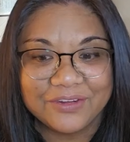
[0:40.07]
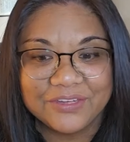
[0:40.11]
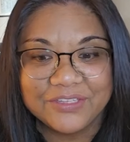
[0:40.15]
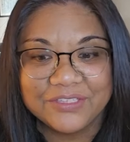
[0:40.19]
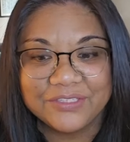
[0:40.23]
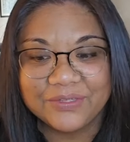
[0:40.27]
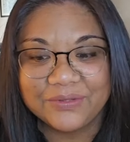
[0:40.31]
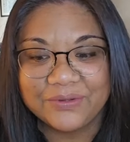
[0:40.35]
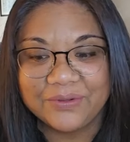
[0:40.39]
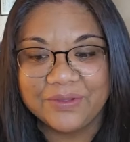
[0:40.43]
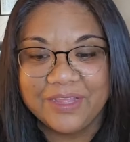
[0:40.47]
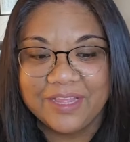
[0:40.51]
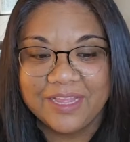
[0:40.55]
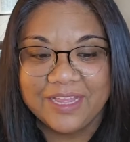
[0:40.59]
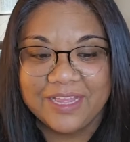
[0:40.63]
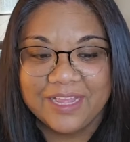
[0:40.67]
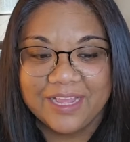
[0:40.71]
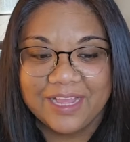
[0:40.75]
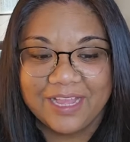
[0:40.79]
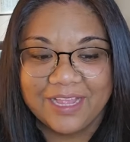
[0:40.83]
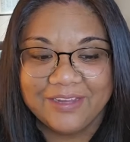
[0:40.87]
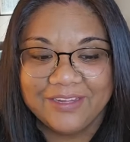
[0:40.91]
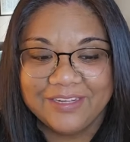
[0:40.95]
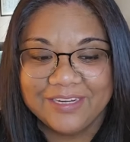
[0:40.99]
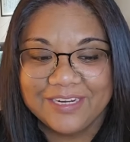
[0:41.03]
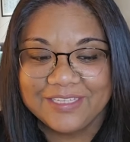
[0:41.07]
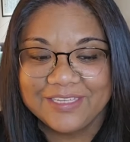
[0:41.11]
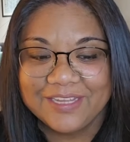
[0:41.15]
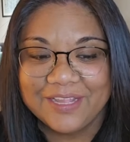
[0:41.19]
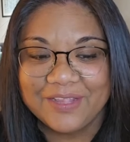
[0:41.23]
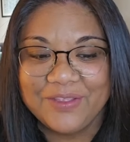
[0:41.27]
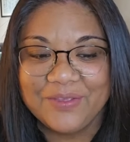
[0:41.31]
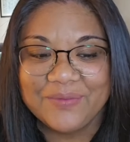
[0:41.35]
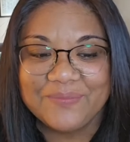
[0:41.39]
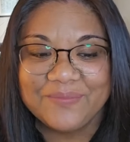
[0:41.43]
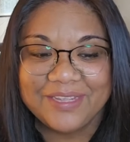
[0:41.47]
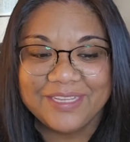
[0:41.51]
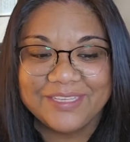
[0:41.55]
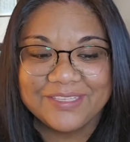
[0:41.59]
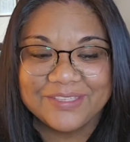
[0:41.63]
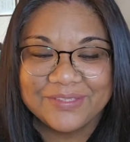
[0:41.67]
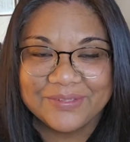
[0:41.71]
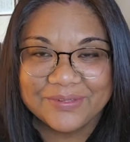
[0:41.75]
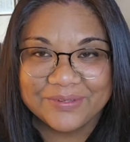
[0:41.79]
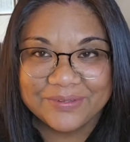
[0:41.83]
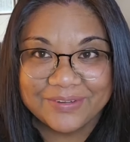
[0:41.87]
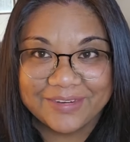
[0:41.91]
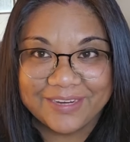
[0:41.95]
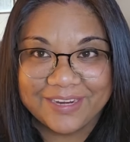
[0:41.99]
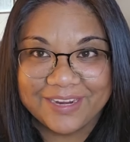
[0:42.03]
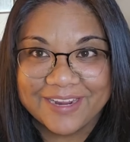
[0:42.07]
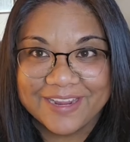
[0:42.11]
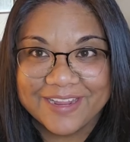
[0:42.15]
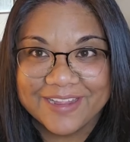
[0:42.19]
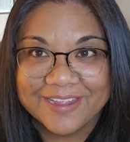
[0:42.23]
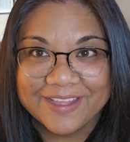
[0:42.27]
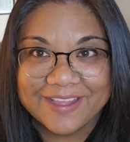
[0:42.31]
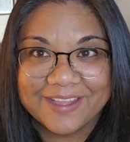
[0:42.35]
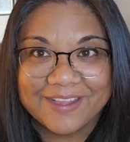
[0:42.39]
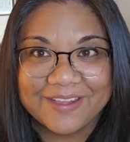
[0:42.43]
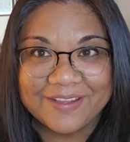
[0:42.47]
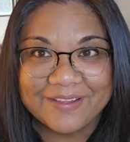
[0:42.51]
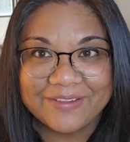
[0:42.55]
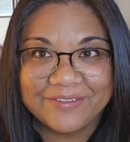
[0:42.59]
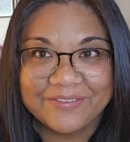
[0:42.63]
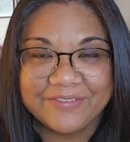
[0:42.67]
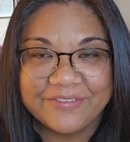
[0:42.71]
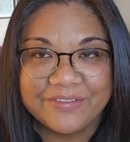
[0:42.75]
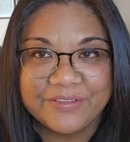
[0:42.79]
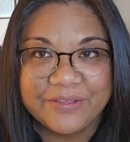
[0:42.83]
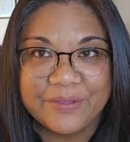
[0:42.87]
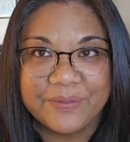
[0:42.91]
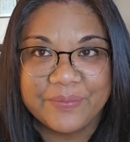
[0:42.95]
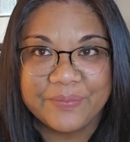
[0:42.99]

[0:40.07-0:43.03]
So I'm going to tell you my story of